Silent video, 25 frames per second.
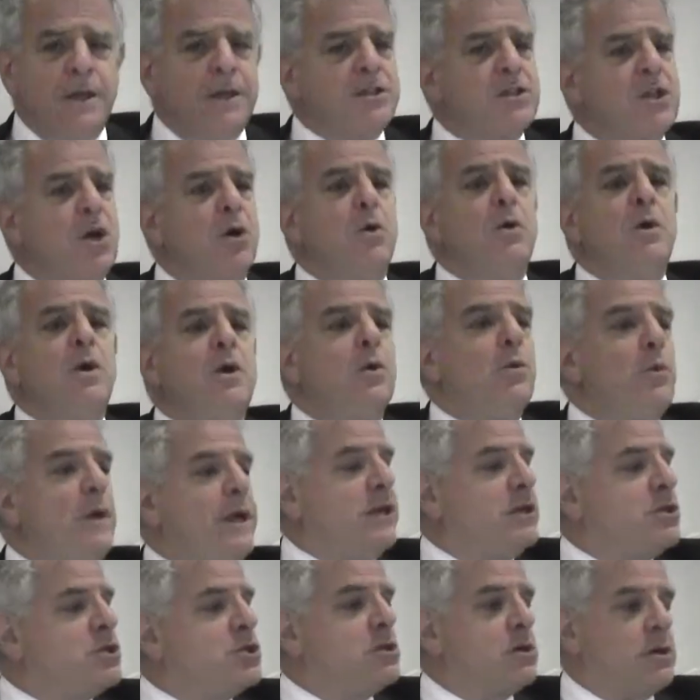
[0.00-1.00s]
So
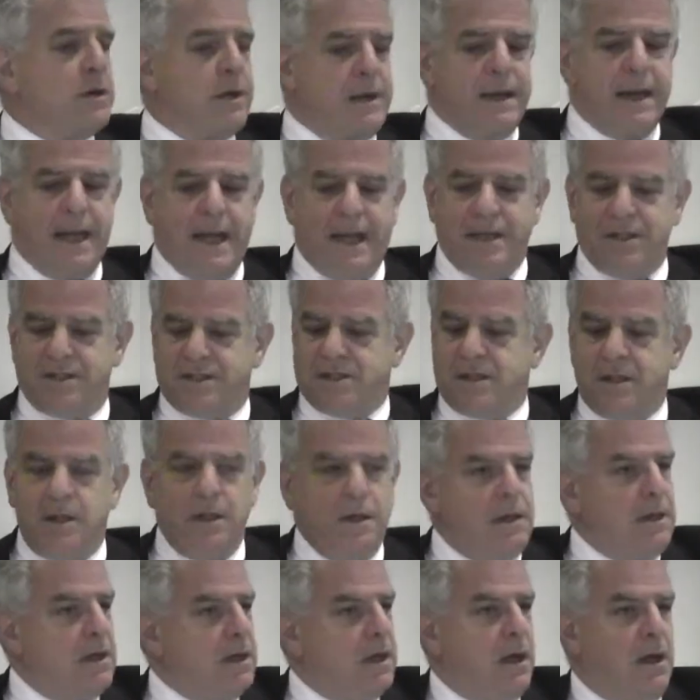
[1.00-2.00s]
we insure against
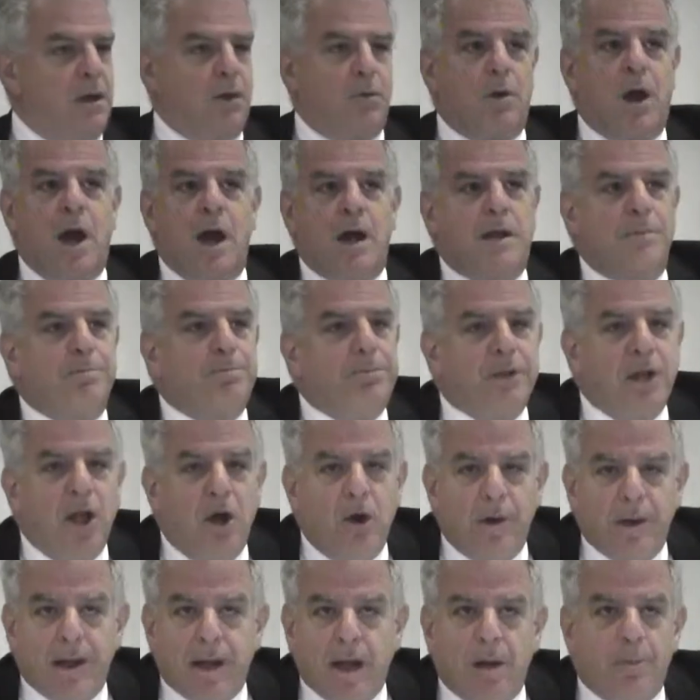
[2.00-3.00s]
a rocket
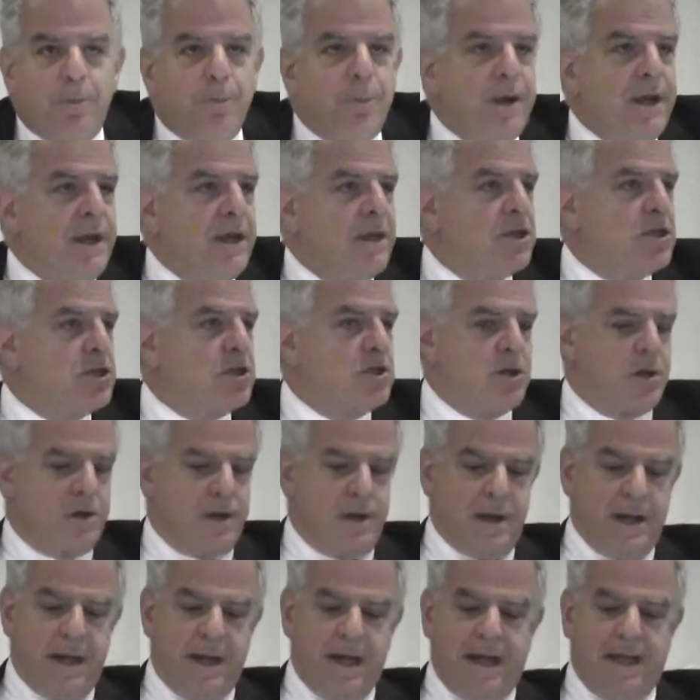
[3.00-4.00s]
blowing up. We
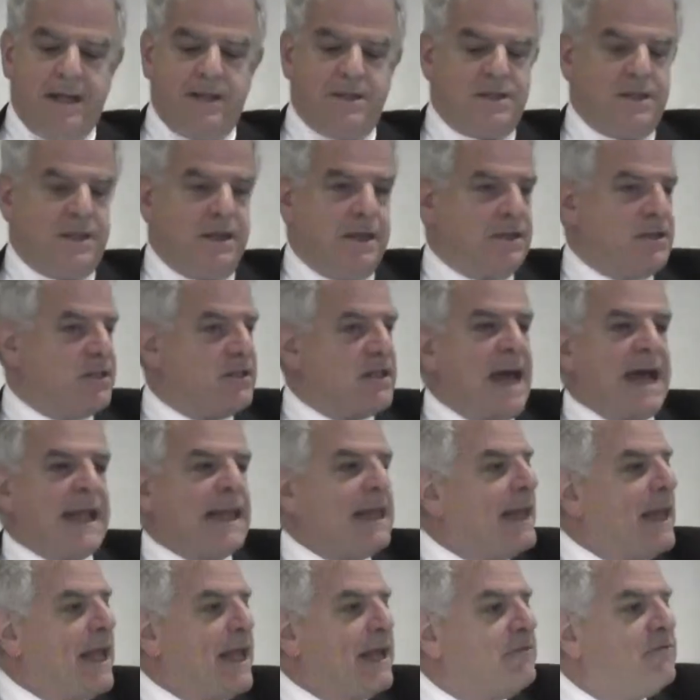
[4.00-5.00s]
insure against a
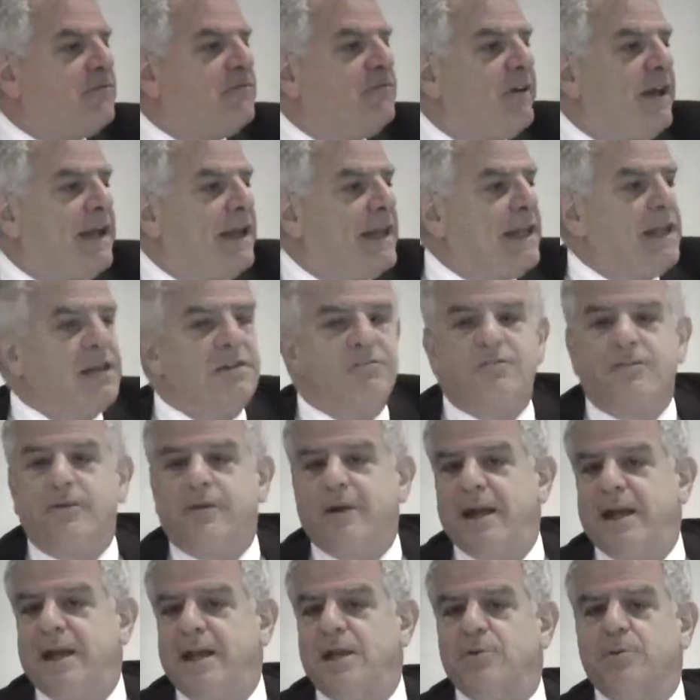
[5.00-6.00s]
satellite failing
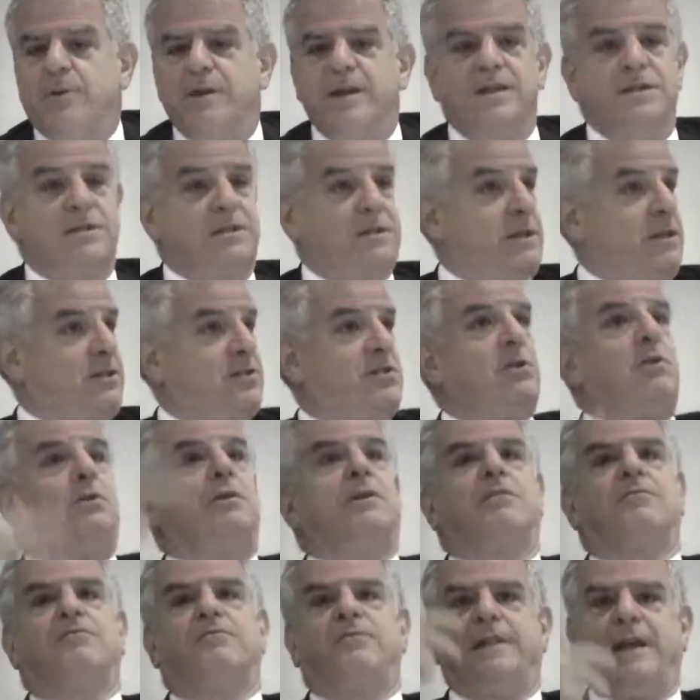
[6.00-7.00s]
for any reason, a
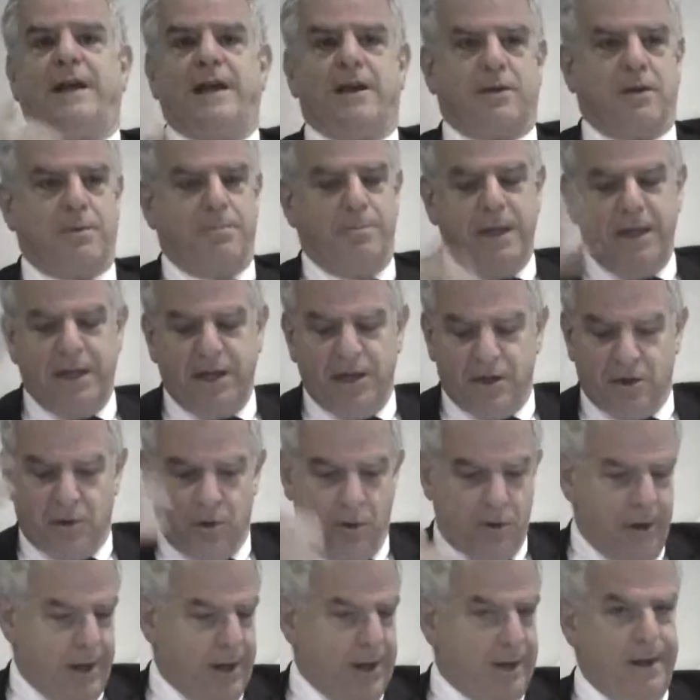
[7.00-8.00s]
solar flare, a
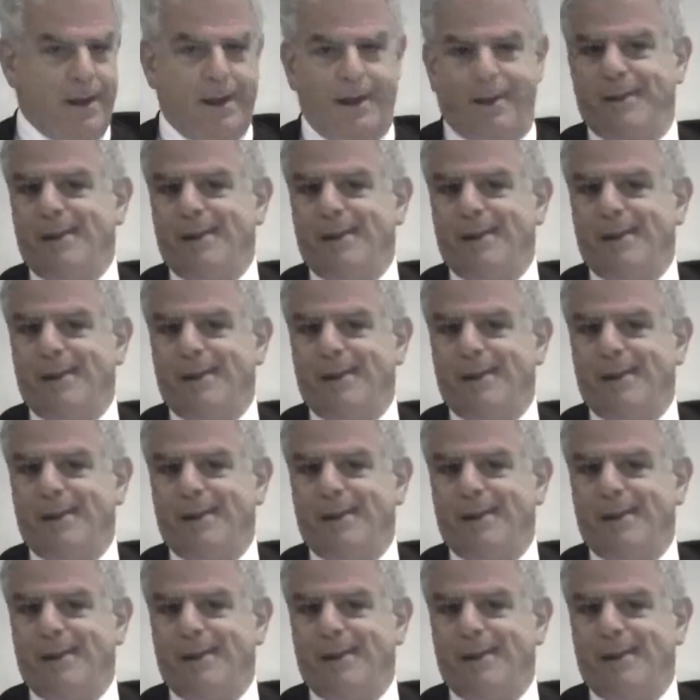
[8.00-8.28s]
meteoroid,